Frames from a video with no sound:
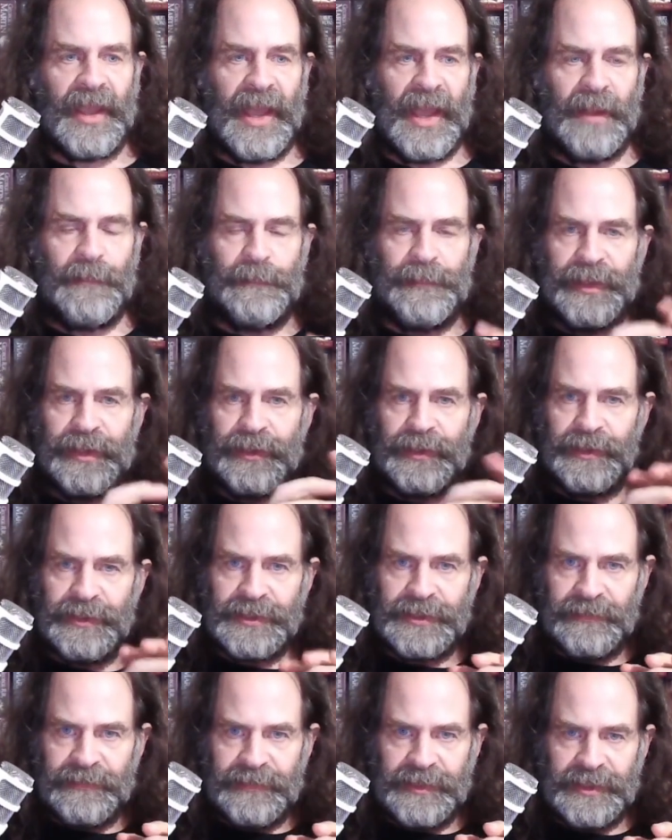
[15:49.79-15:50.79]
And
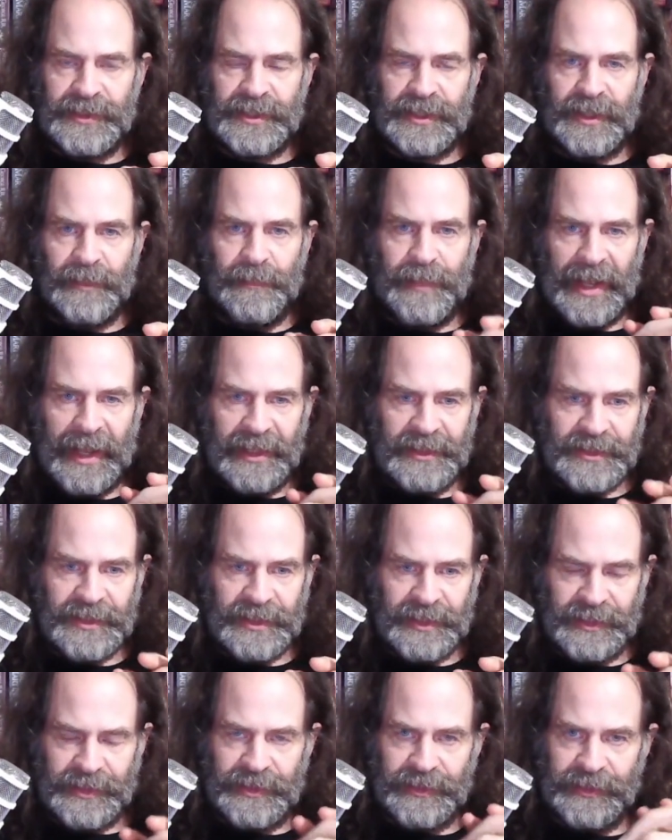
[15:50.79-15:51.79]
because of this
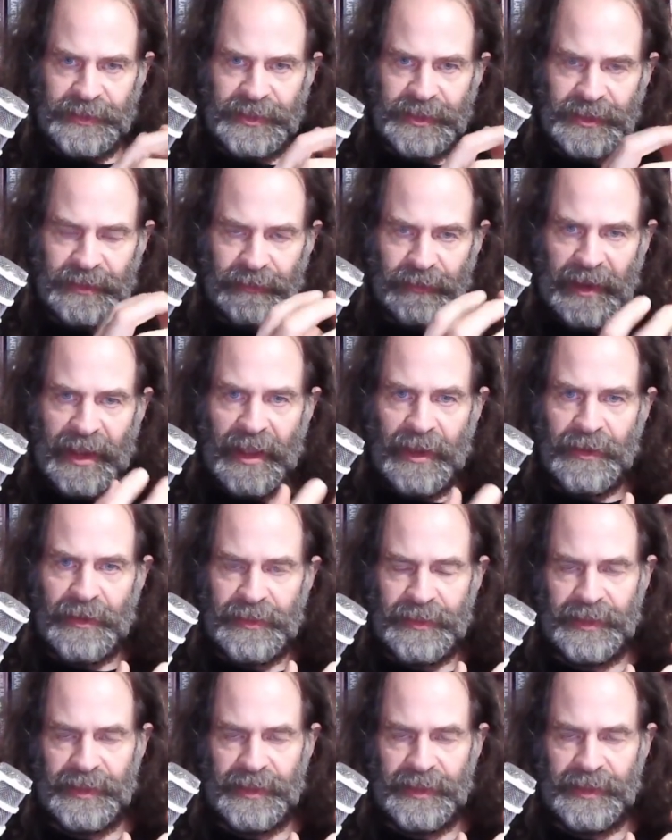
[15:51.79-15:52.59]
capacity to surround